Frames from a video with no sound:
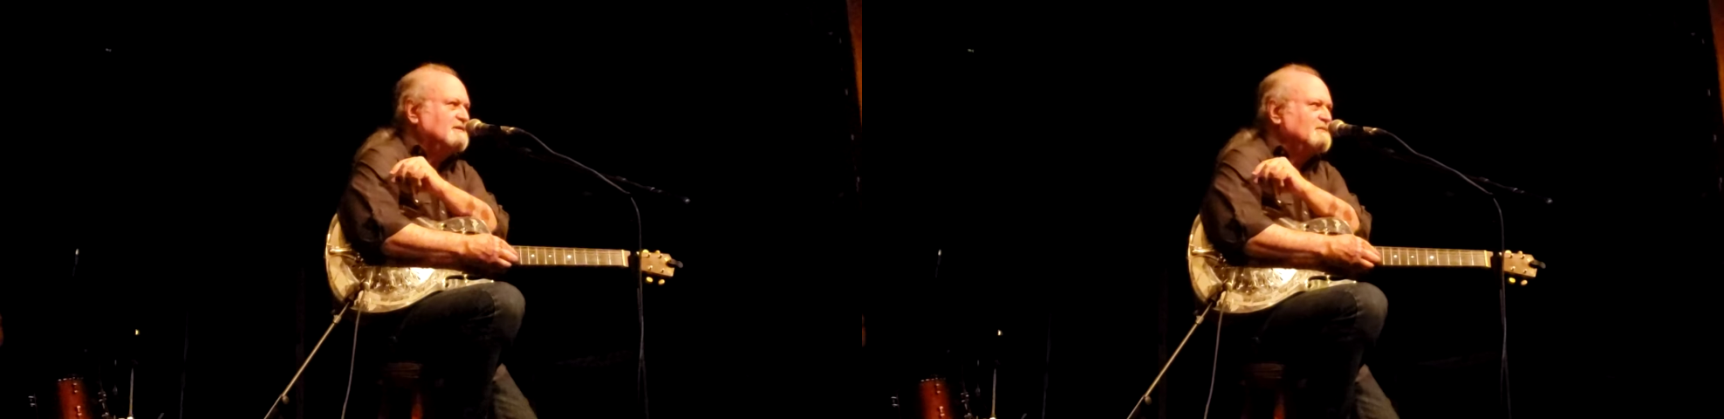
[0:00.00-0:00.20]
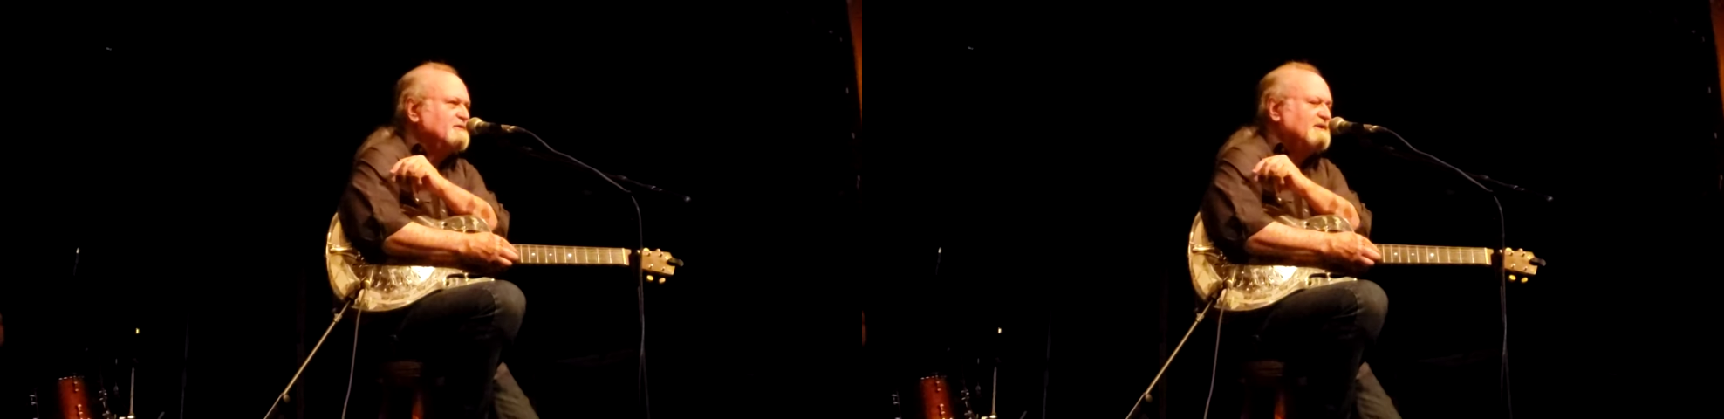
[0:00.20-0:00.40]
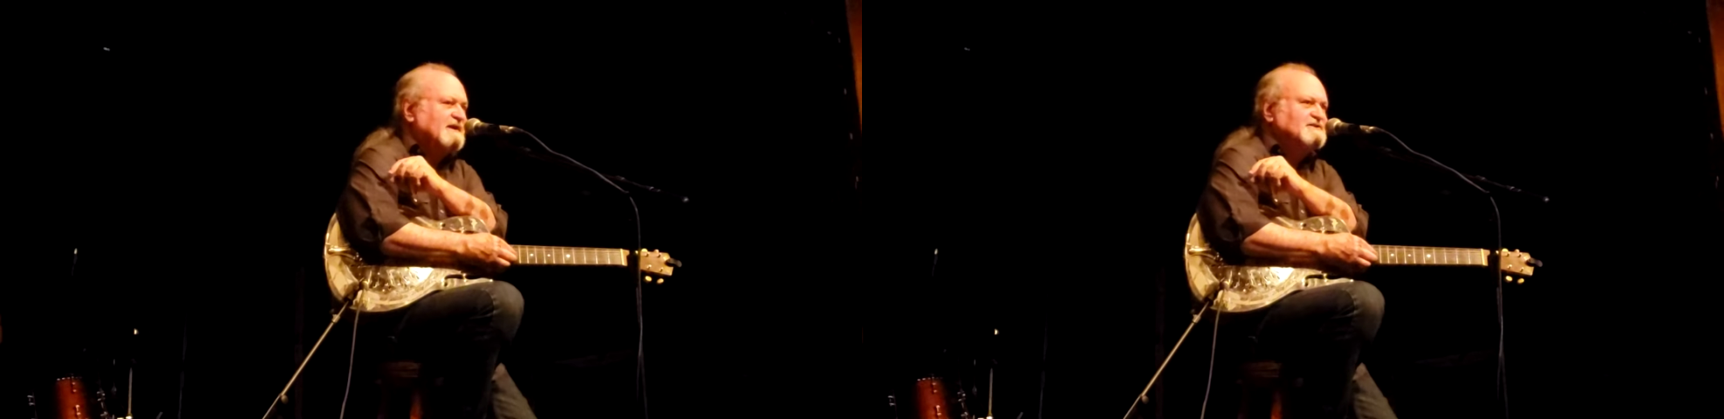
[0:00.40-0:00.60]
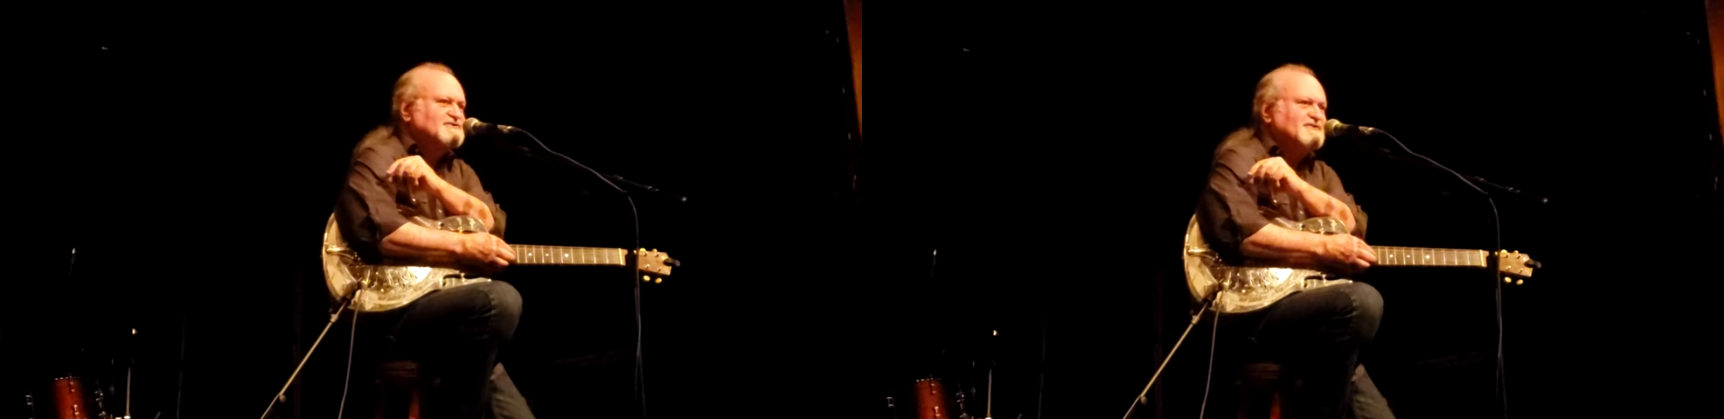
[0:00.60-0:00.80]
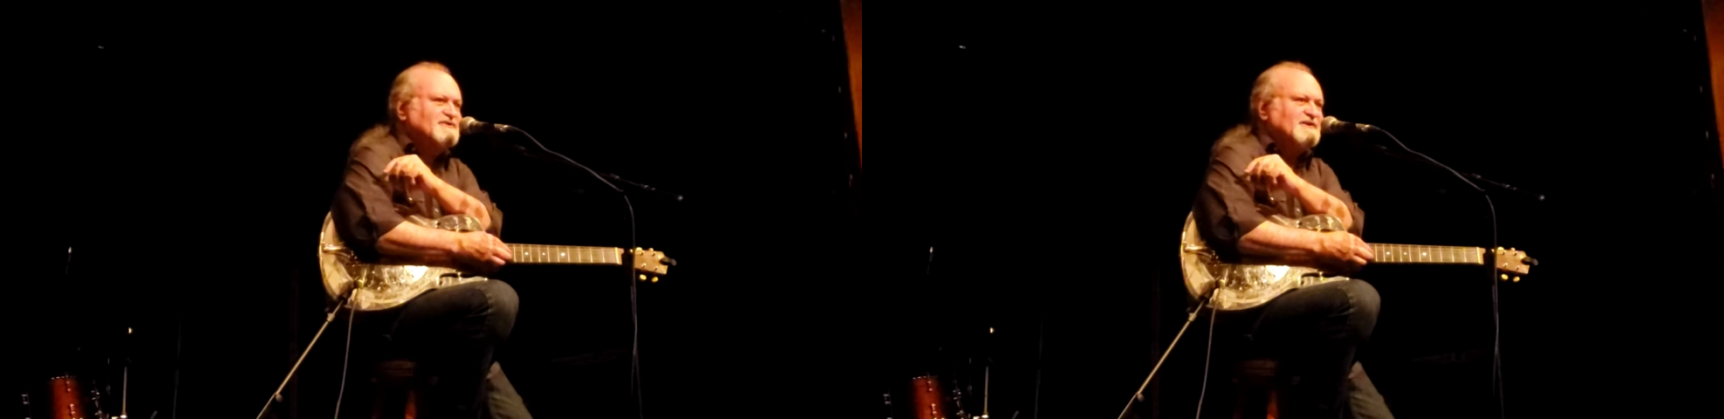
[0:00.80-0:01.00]
we were like in
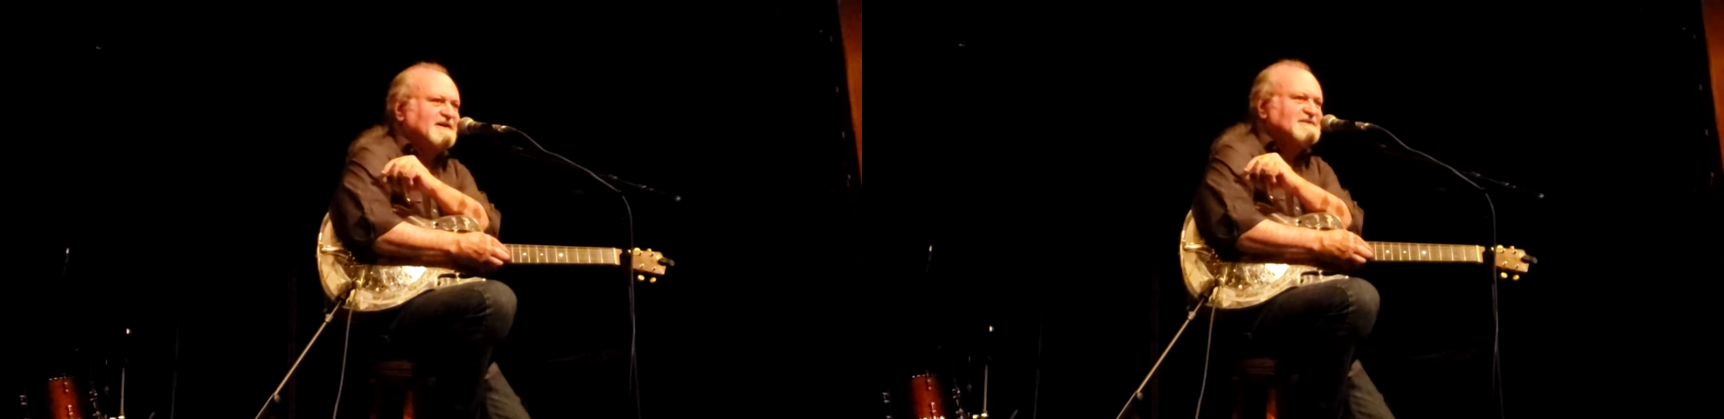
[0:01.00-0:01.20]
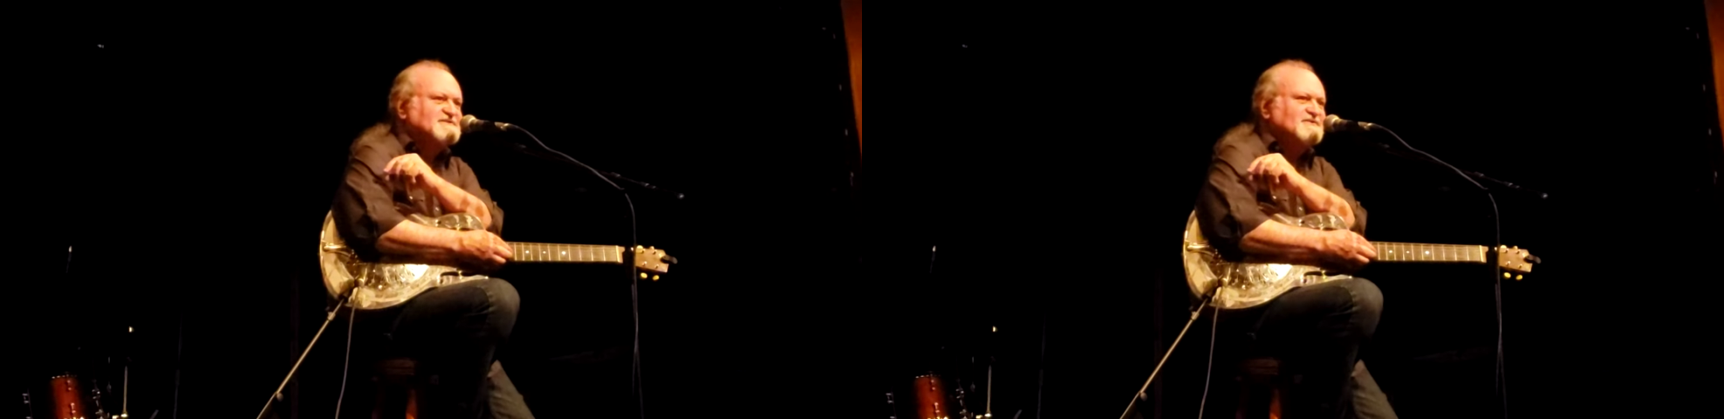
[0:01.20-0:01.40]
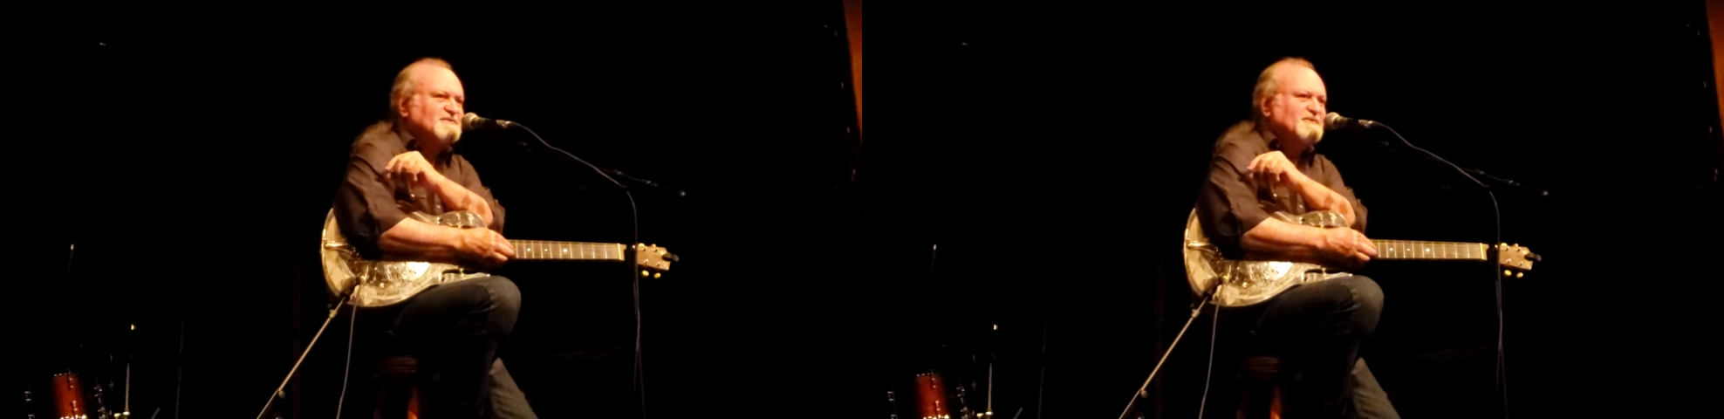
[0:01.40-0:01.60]
junior high school,